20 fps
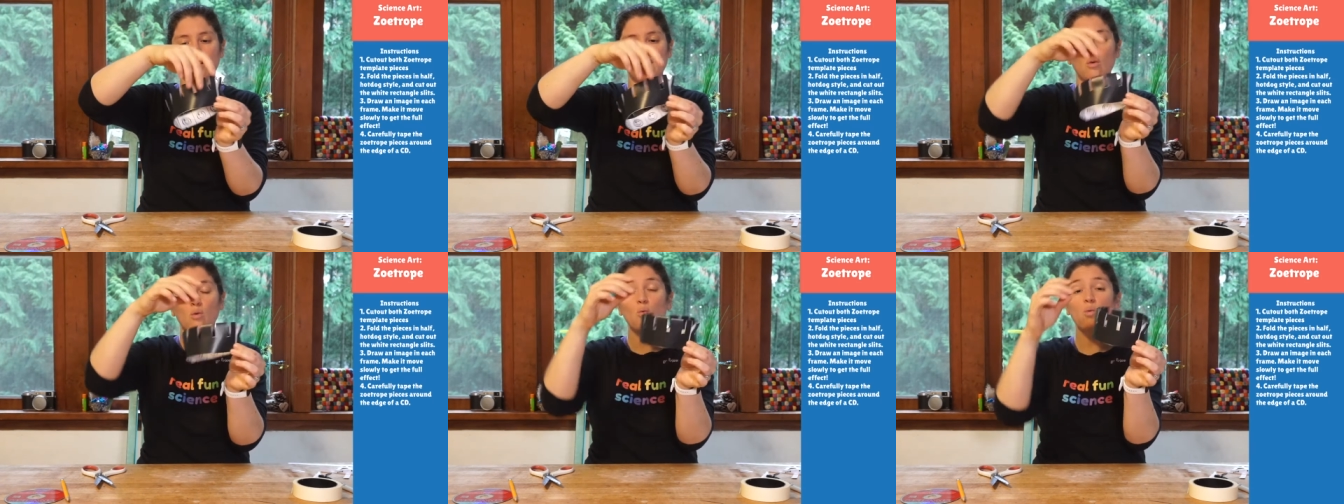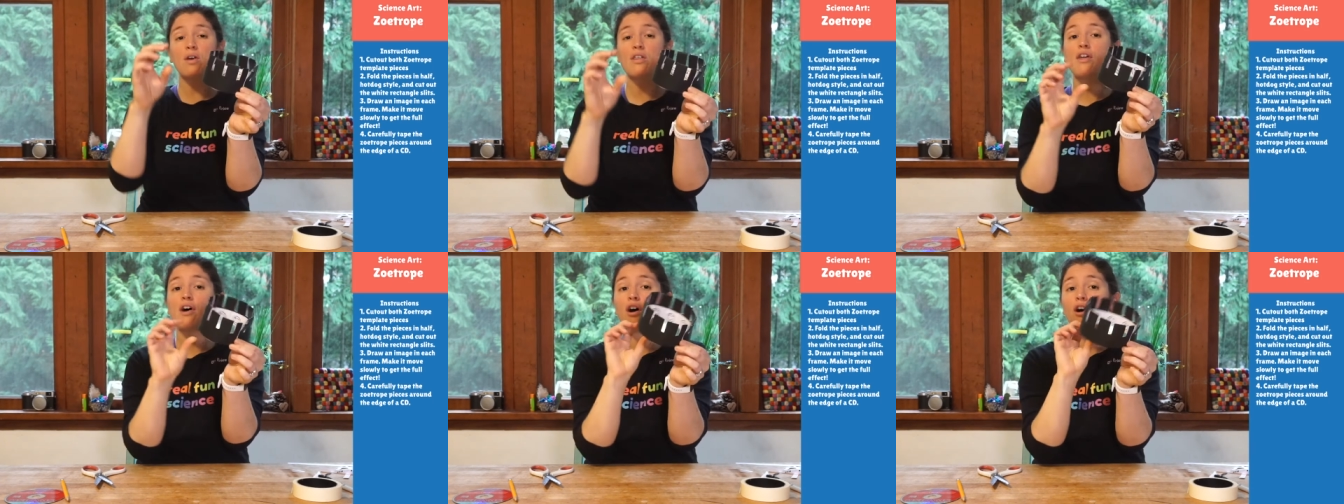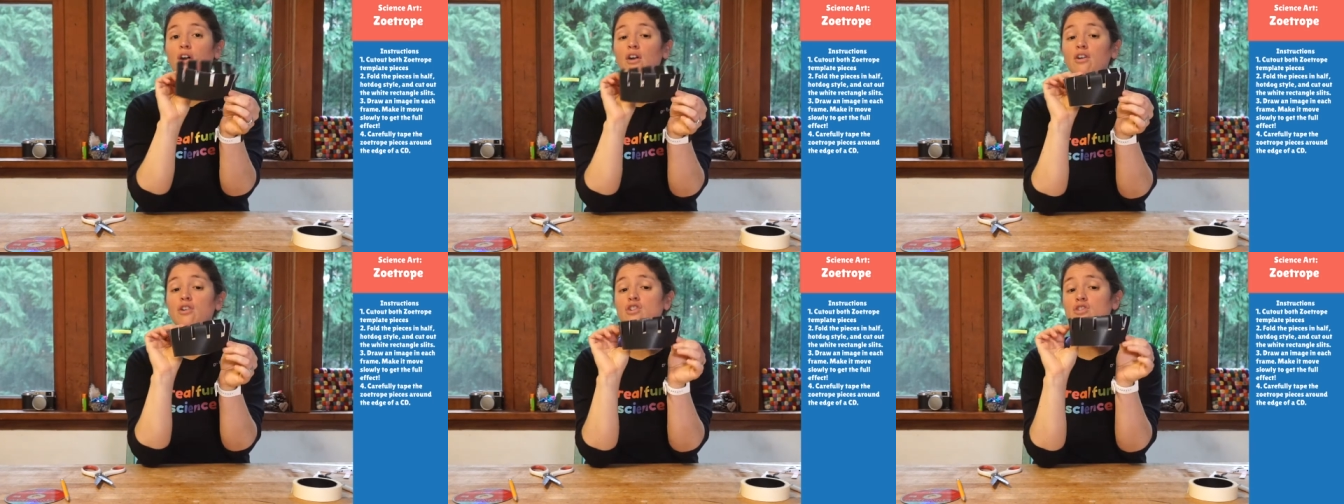with
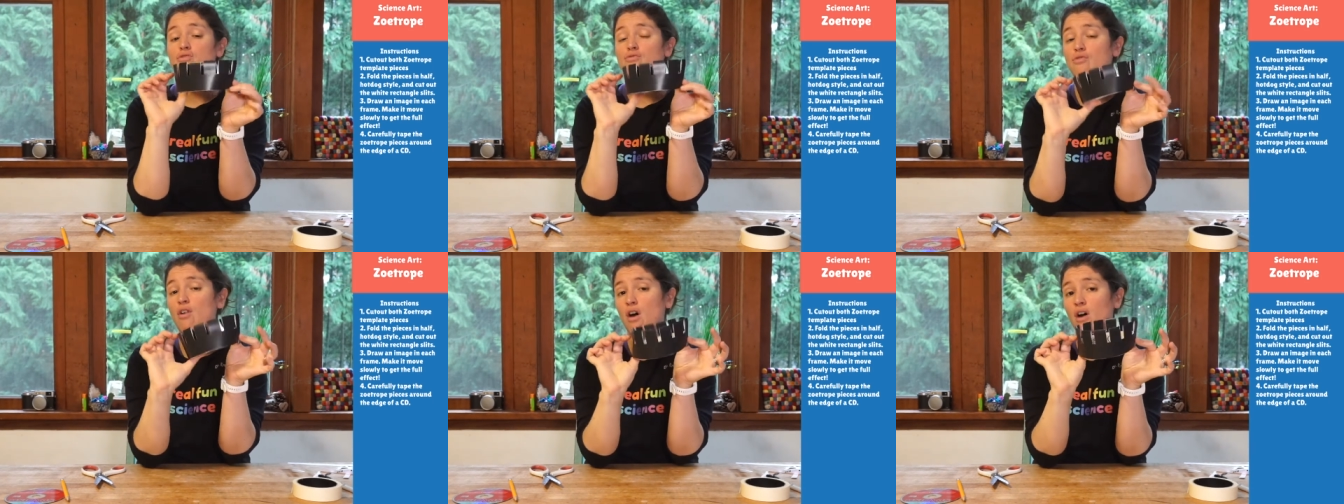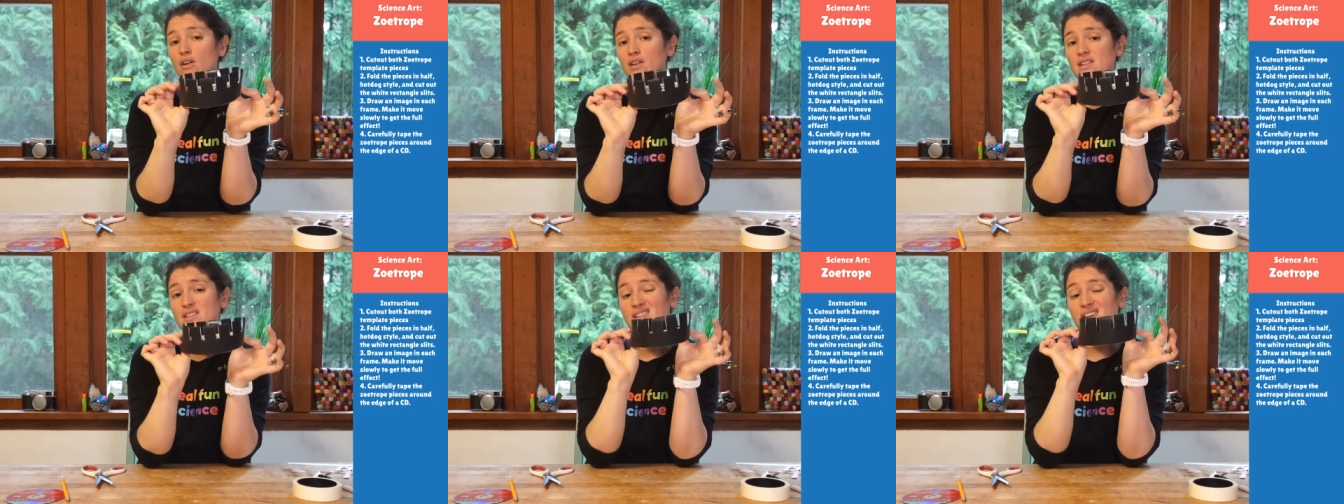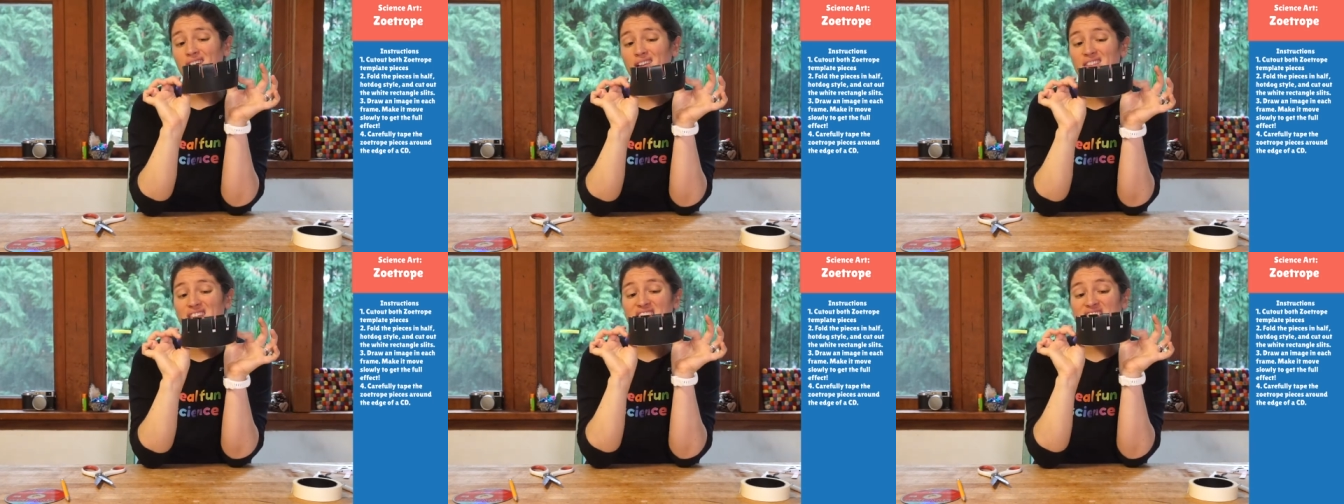our drawings
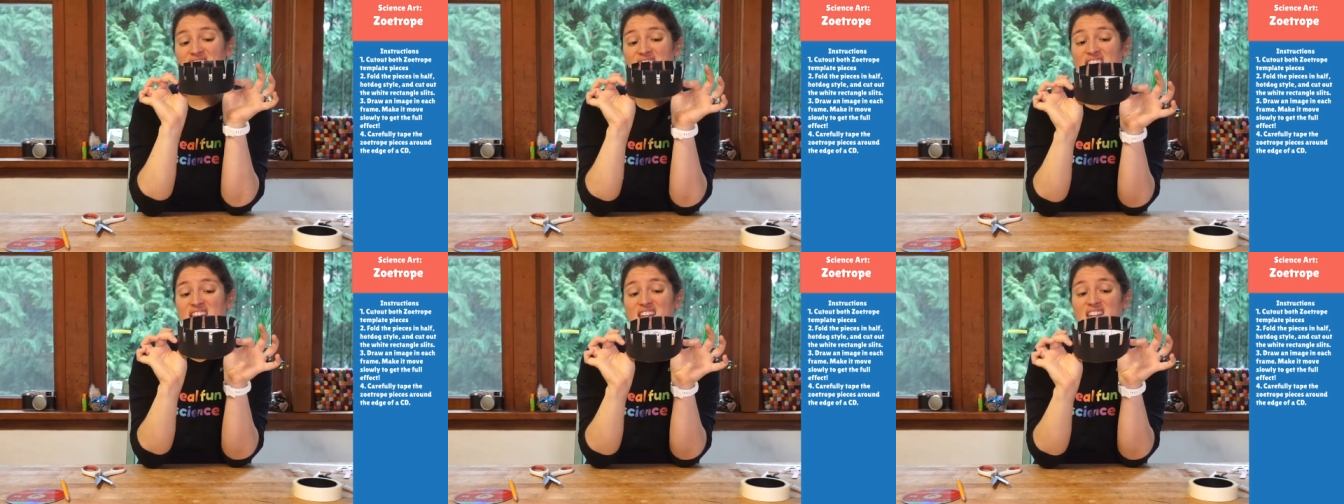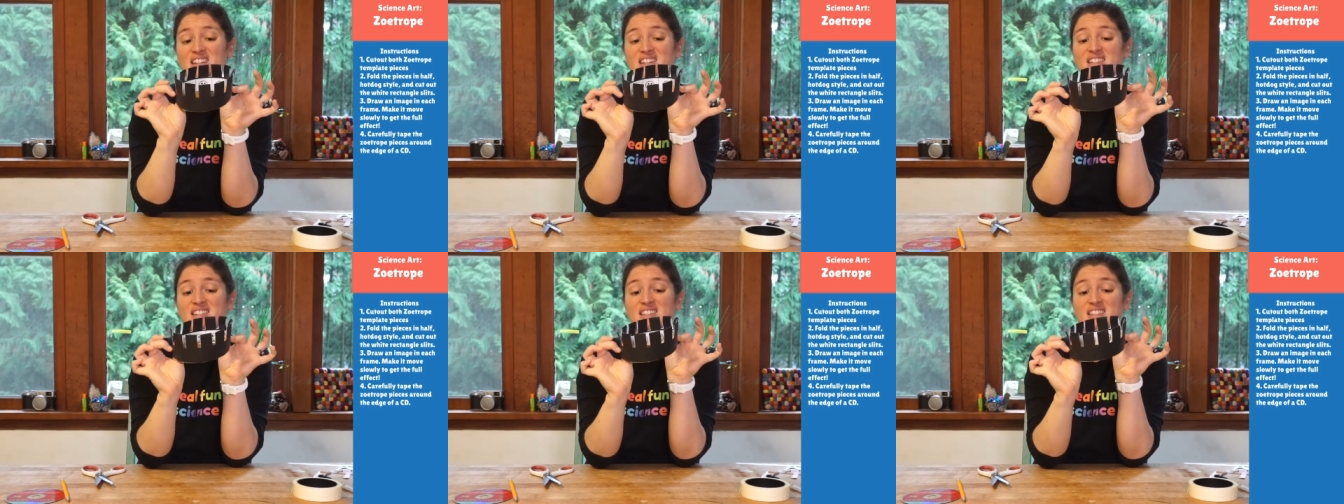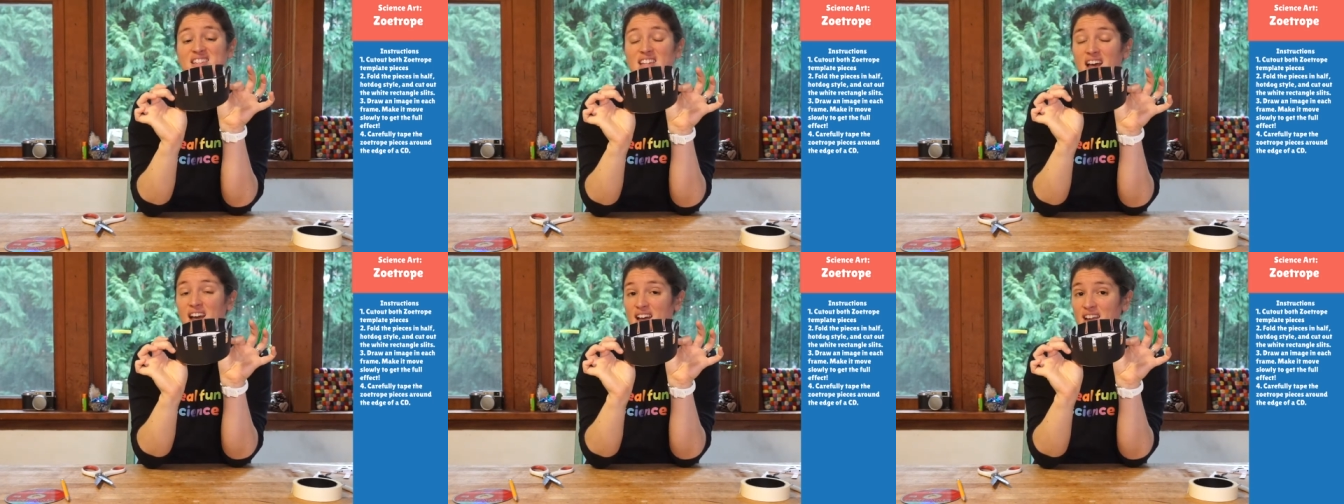on the
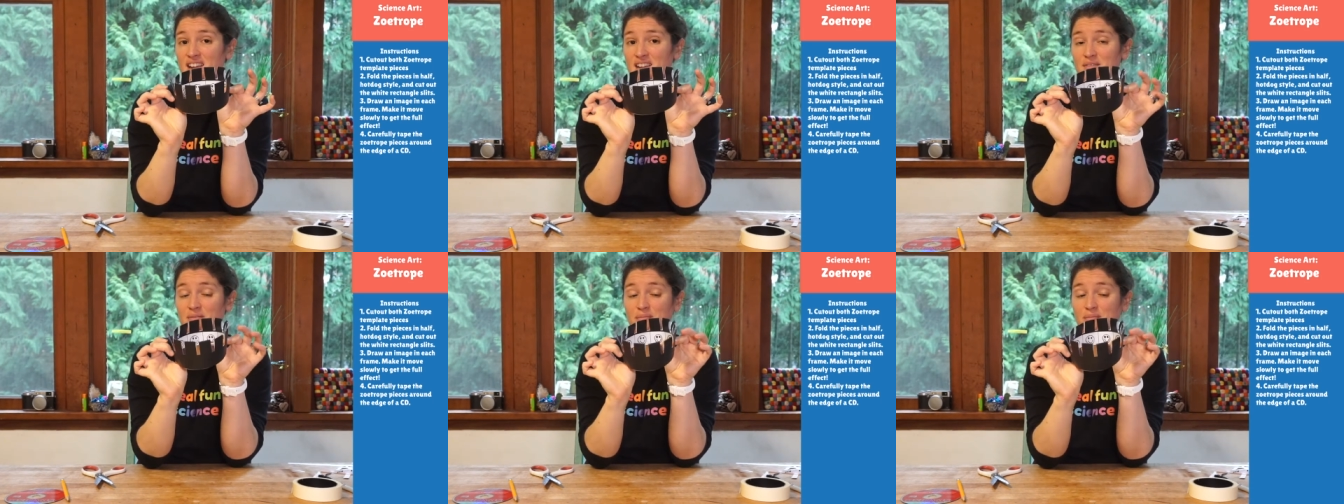inside.